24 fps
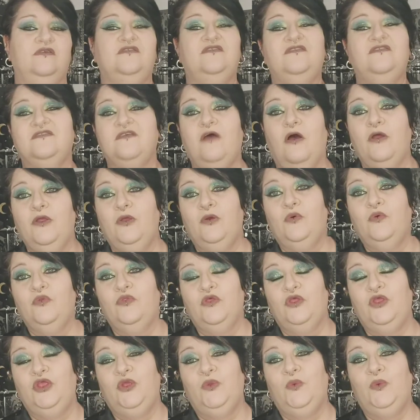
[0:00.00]
style
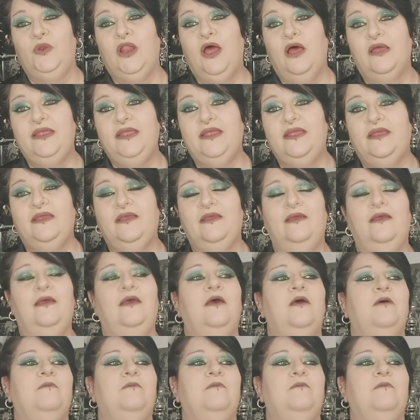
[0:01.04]
that you like,